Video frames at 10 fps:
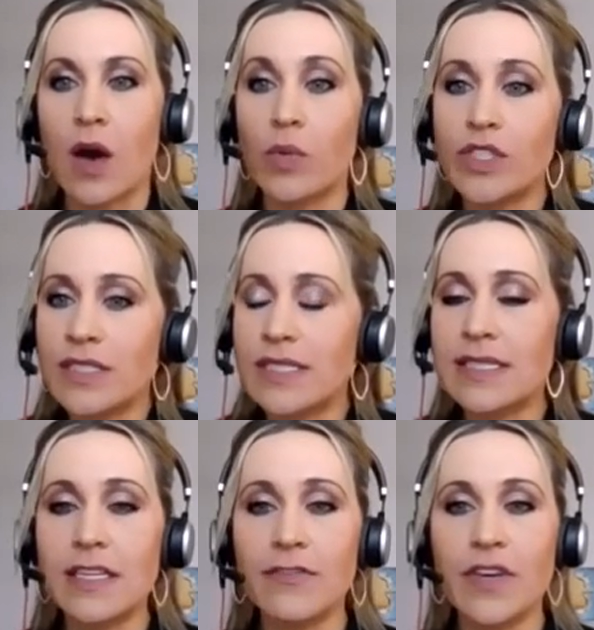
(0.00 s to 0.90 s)
which is a
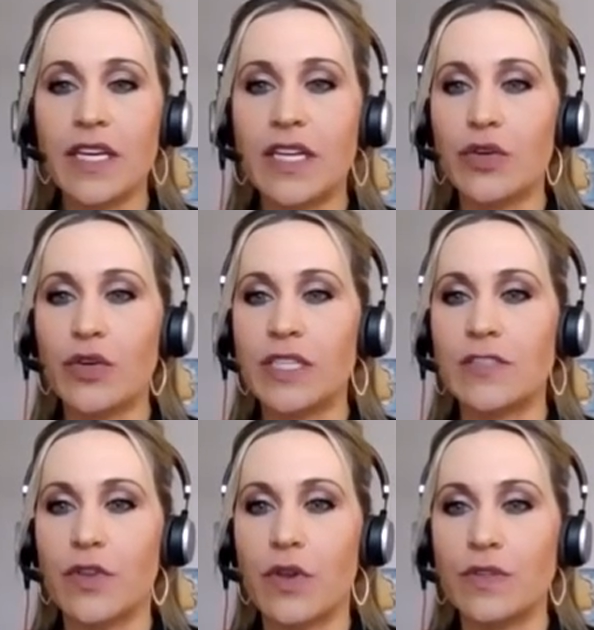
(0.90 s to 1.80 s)
significant increase
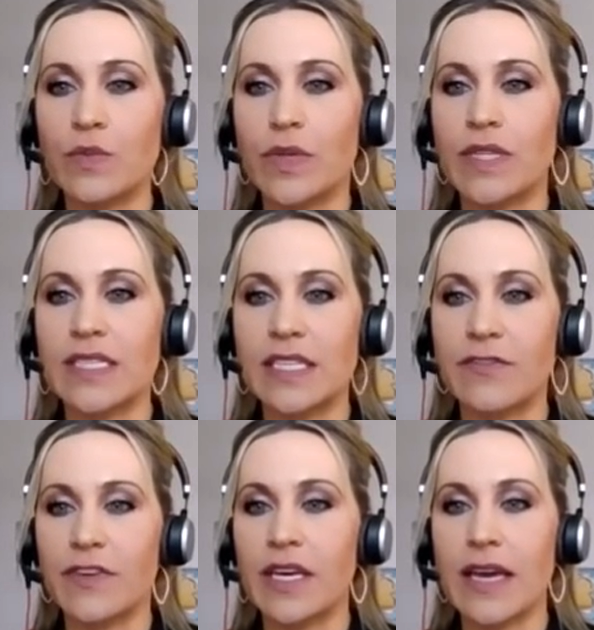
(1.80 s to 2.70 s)
for those with
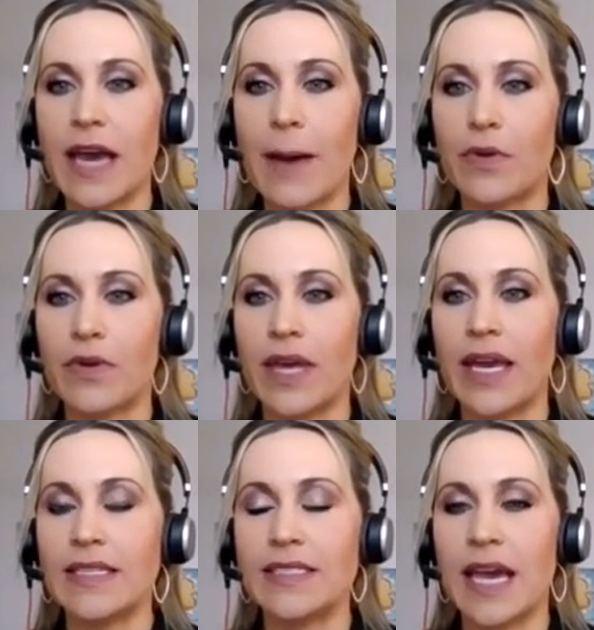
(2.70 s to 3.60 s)
significant capital
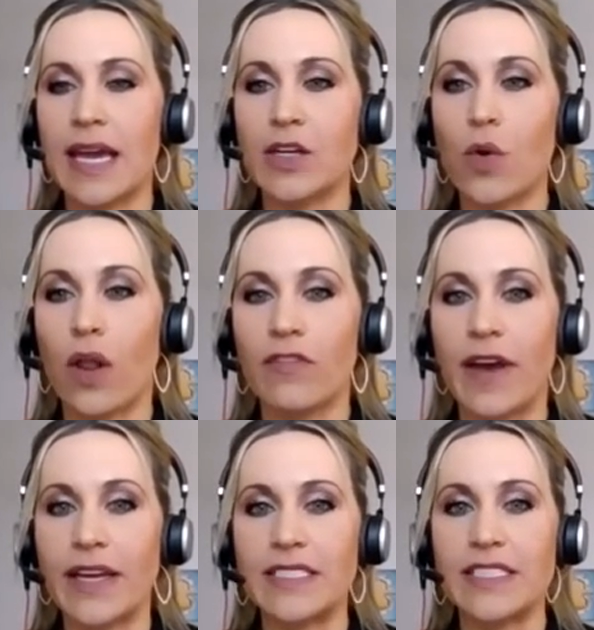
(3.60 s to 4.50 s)
gains and
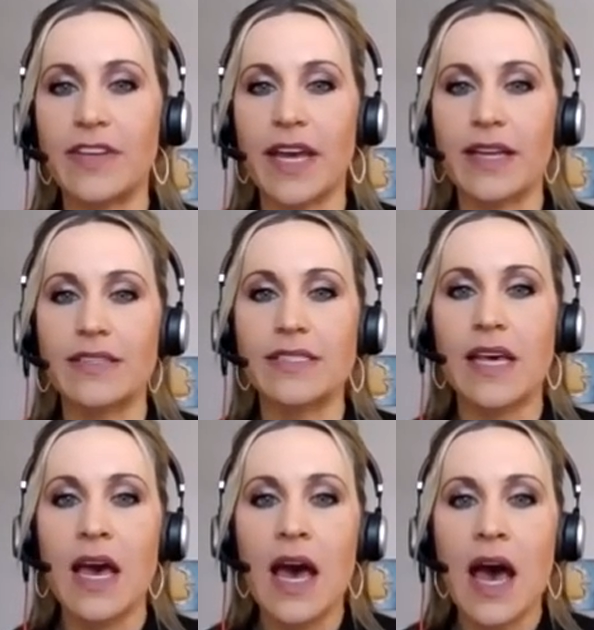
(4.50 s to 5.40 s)
qualified dividends.
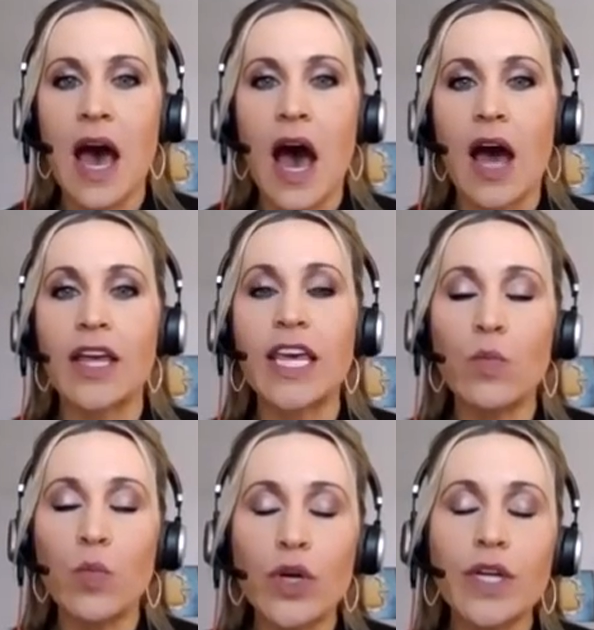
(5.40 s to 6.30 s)

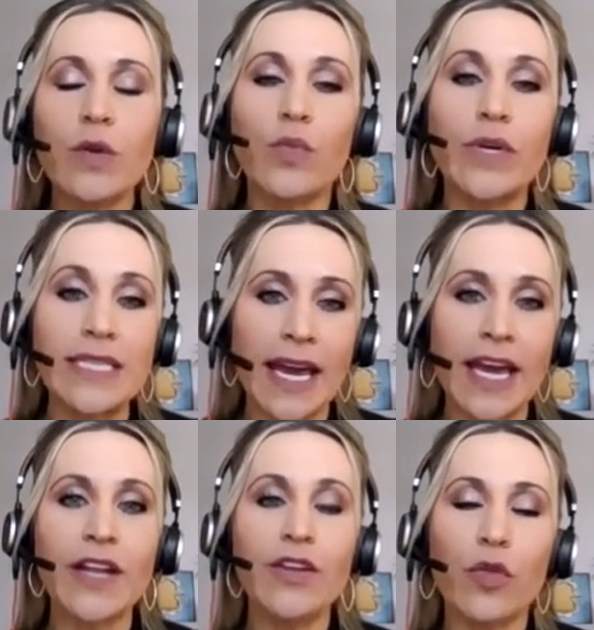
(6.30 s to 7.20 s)
He would
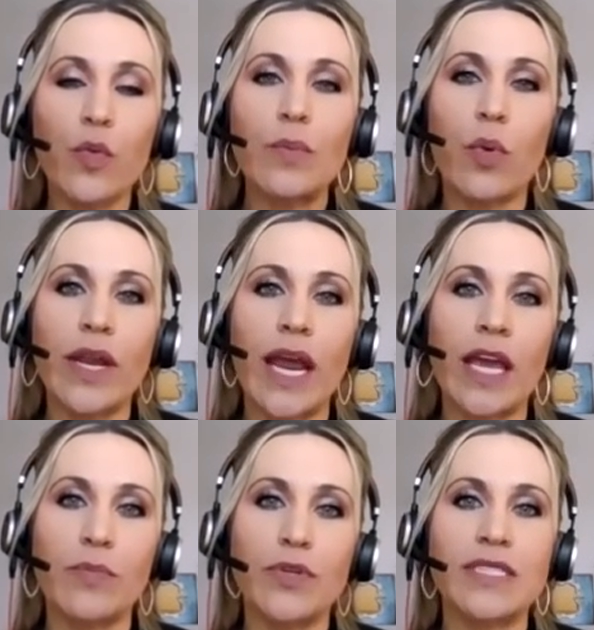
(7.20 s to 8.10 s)
retain the
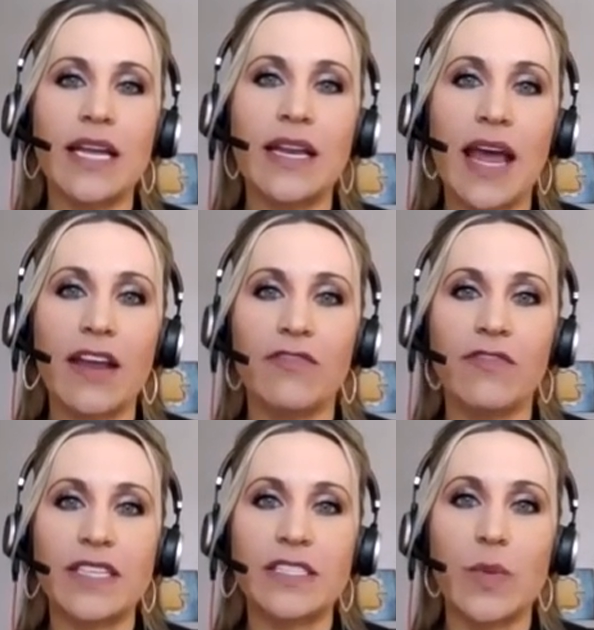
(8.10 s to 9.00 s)
3.8% net
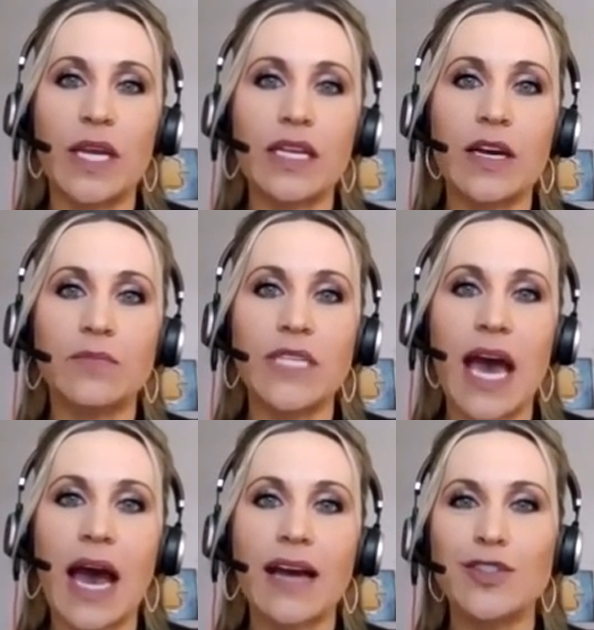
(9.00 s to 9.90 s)
investment income
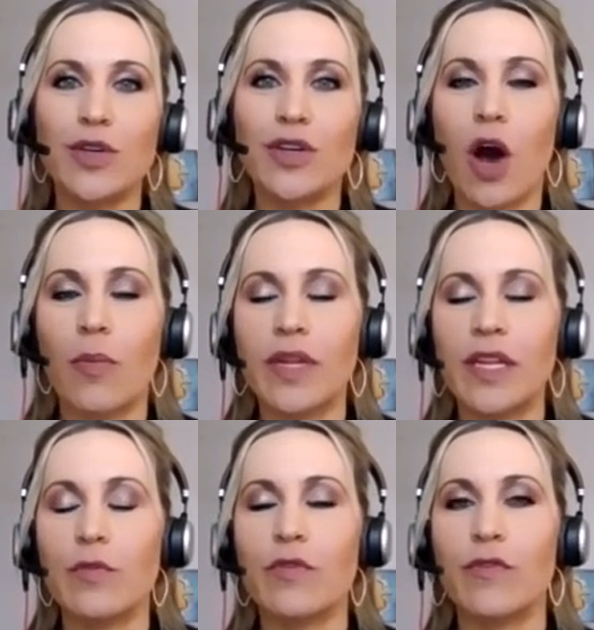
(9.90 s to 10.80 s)
tax, or
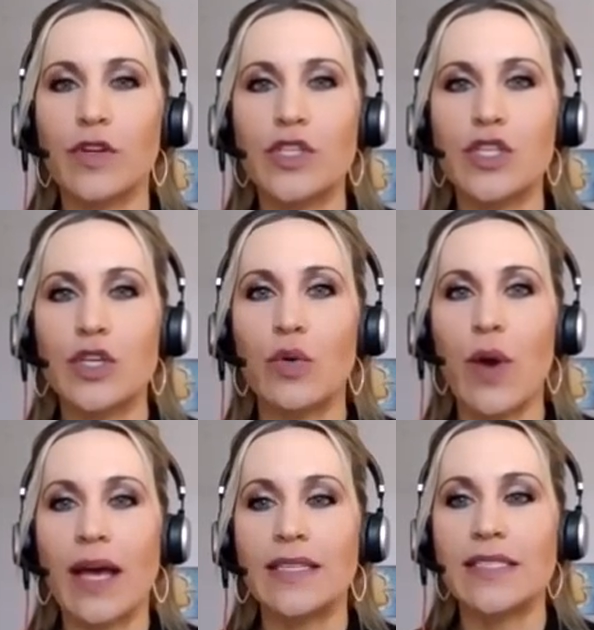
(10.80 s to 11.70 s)
commonly referred to
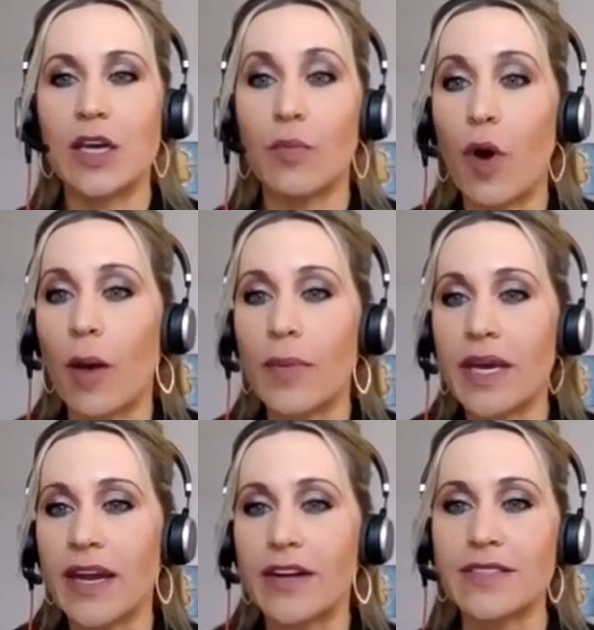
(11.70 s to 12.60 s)
as the
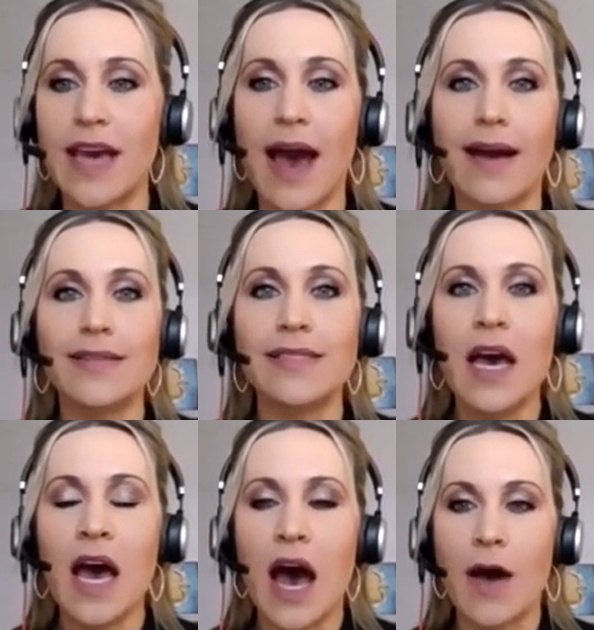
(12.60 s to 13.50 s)
Obamacare tax,
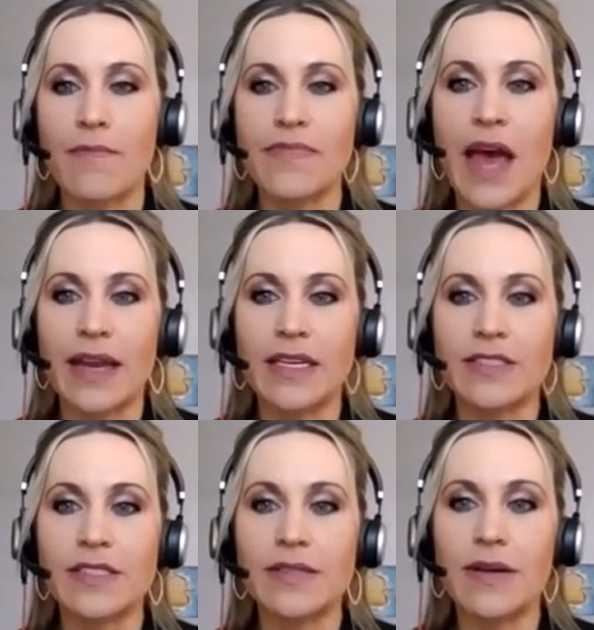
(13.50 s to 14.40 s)
that
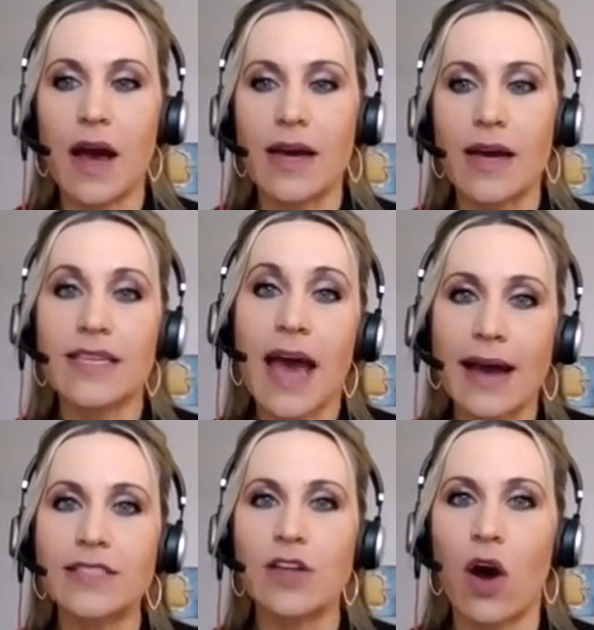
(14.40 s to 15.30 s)
is
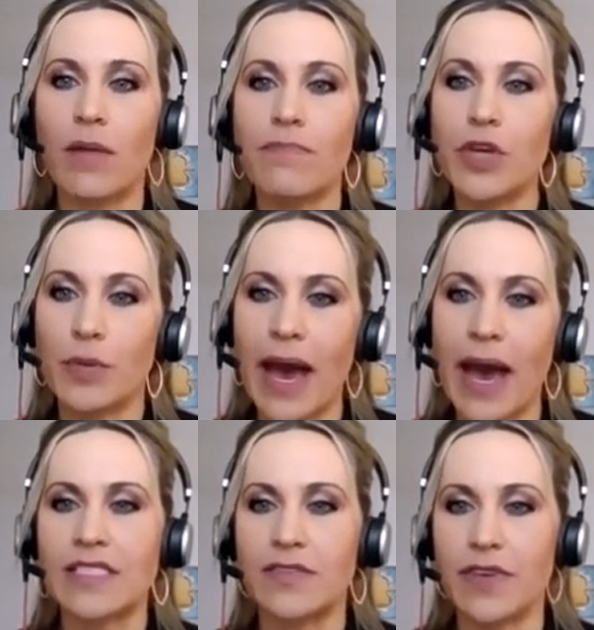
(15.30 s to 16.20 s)
taxed on your
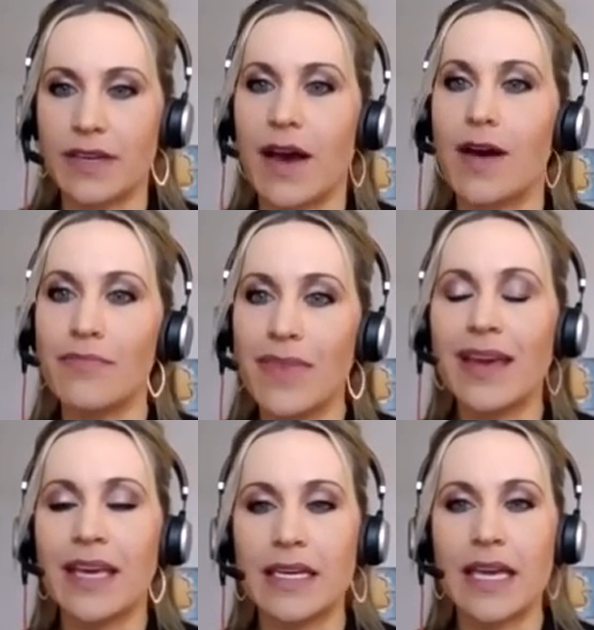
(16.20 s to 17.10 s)
passive income,
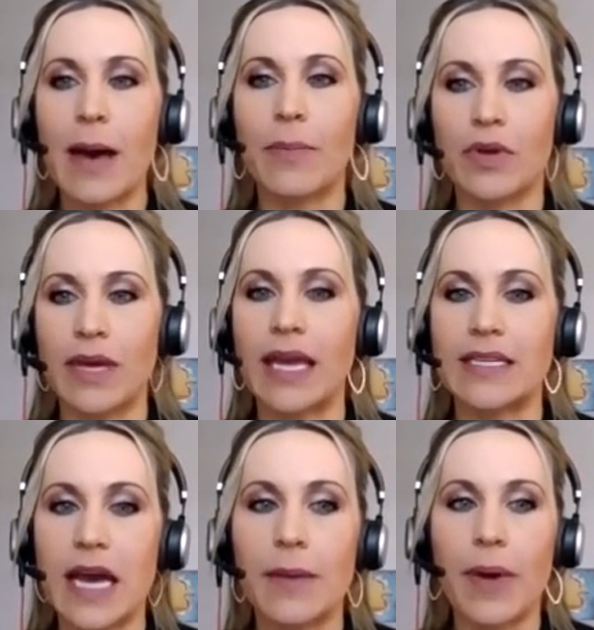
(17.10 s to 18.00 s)
again, capital
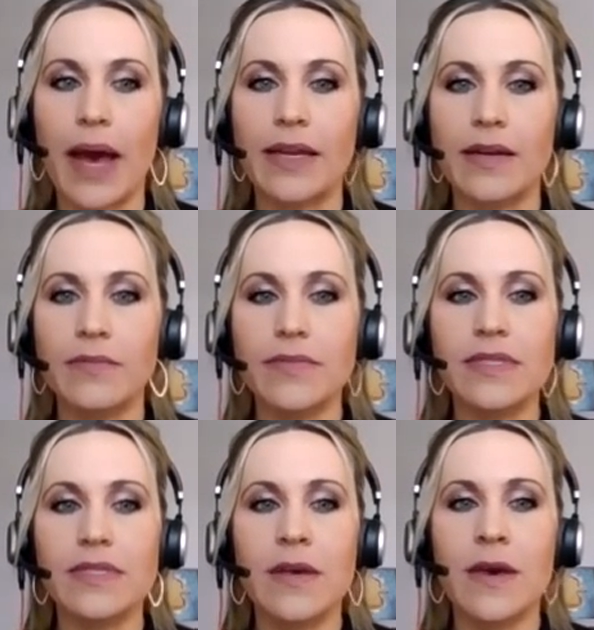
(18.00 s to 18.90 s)
gain type
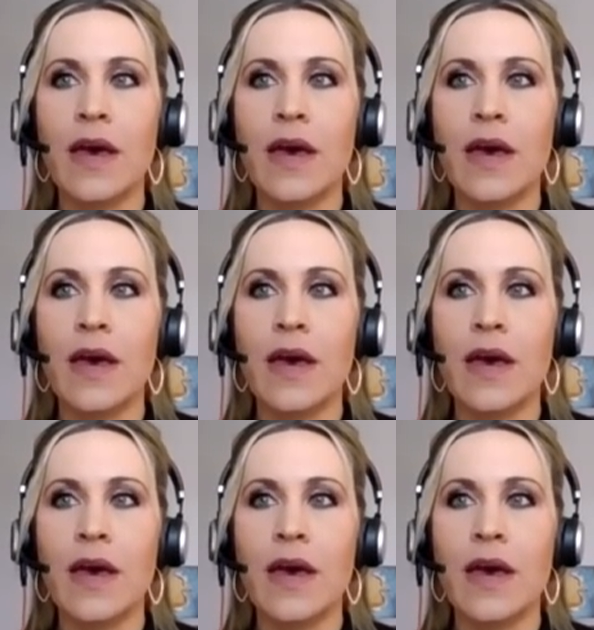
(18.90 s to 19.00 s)
items.